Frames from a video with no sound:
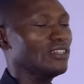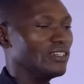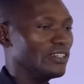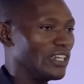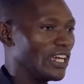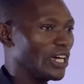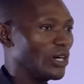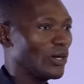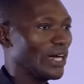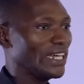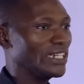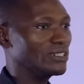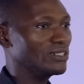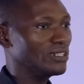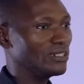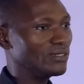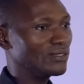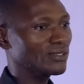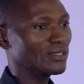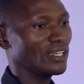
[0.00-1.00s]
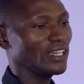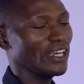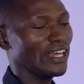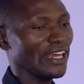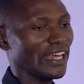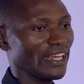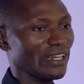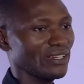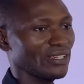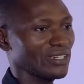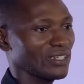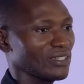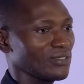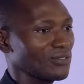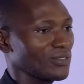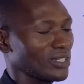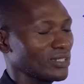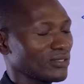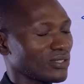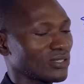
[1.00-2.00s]
Now, I did say earlier
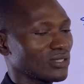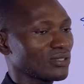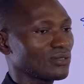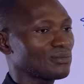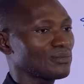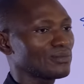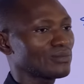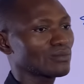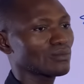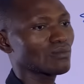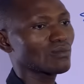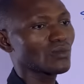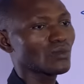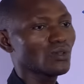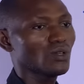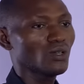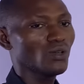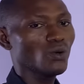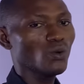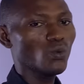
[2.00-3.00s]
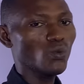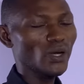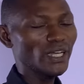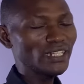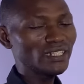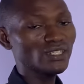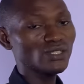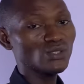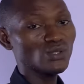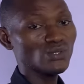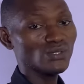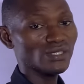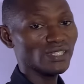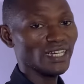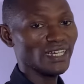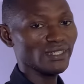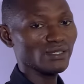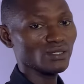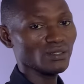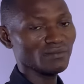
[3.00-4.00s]
that when the two
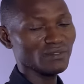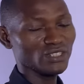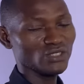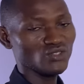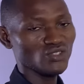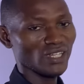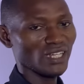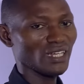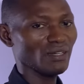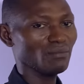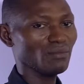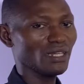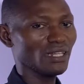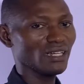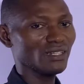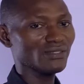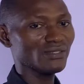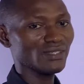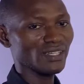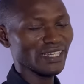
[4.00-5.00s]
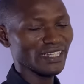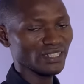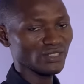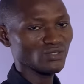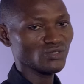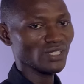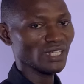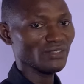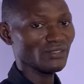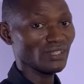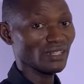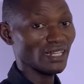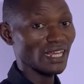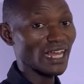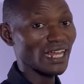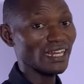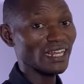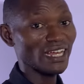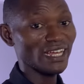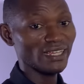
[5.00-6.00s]
sides of the trial balance are extracted
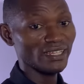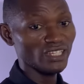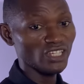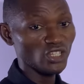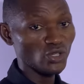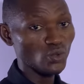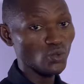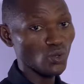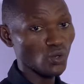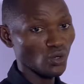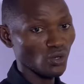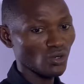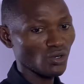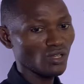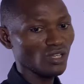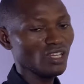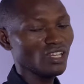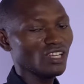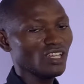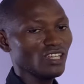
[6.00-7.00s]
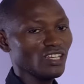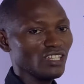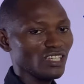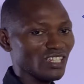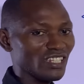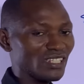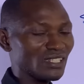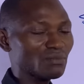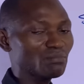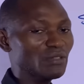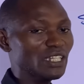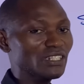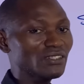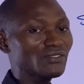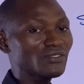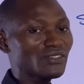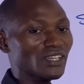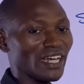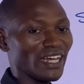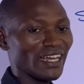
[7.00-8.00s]
and are equal, it
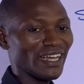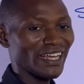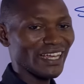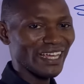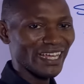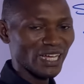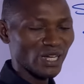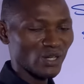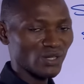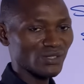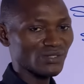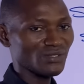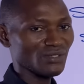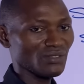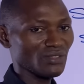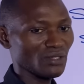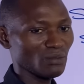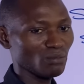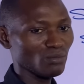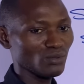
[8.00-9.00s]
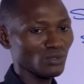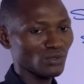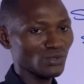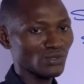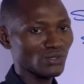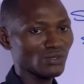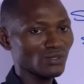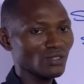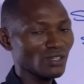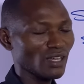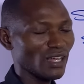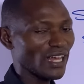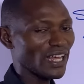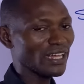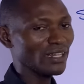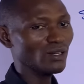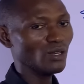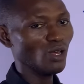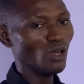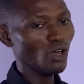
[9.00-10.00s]
means there are errors in the books.
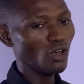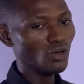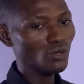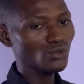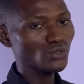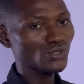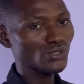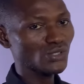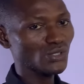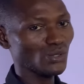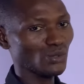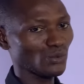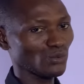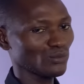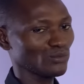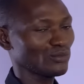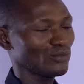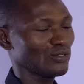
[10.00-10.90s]
And also,